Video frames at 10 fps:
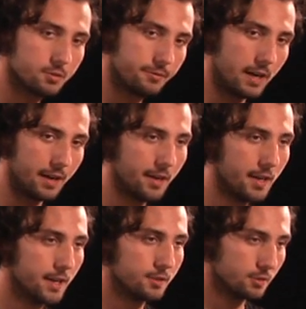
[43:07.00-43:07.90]
to
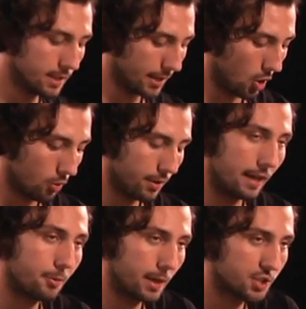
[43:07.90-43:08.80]
get over
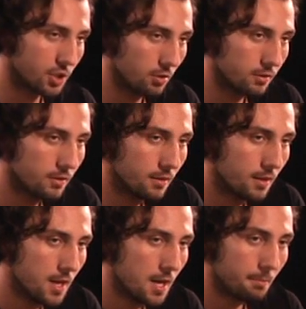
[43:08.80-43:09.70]
that threshold.
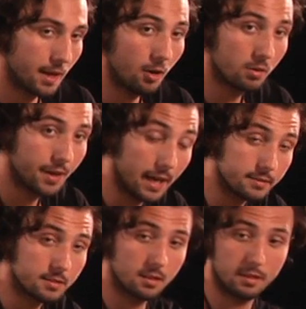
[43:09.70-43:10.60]
But not only
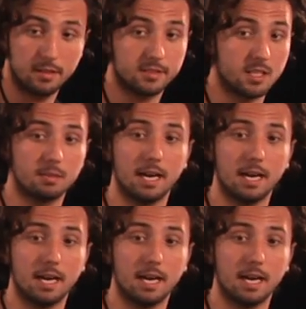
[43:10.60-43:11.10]
that, some